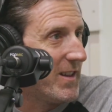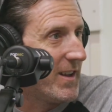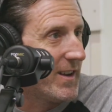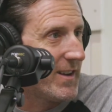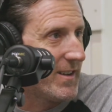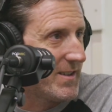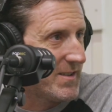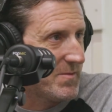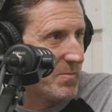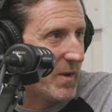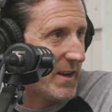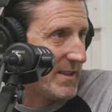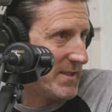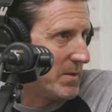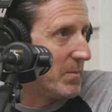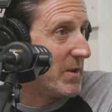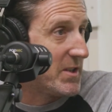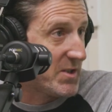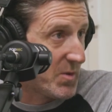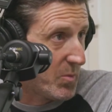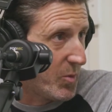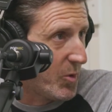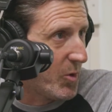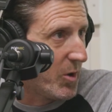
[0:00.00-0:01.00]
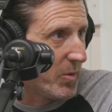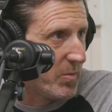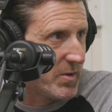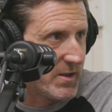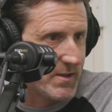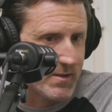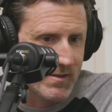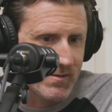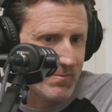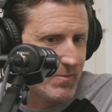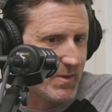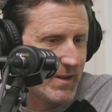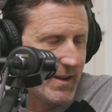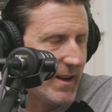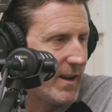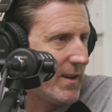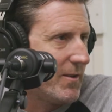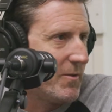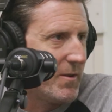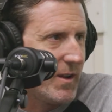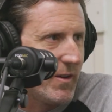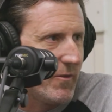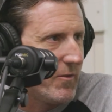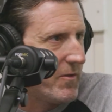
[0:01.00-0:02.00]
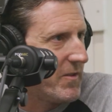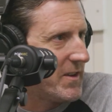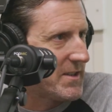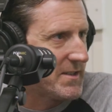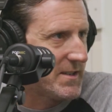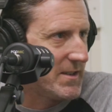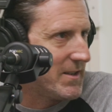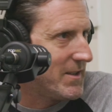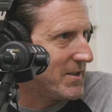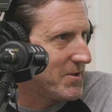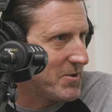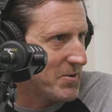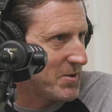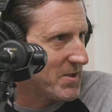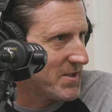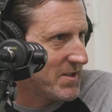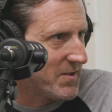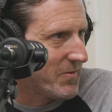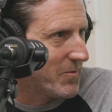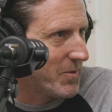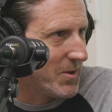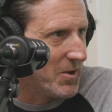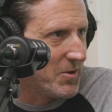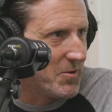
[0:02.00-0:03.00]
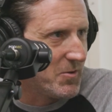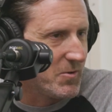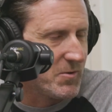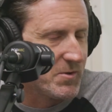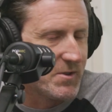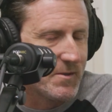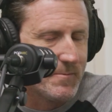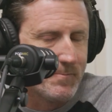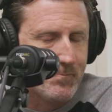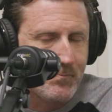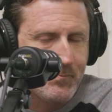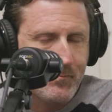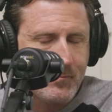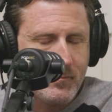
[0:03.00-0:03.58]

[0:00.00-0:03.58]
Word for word: It's my team I support, but I don't have vested interest if we lose.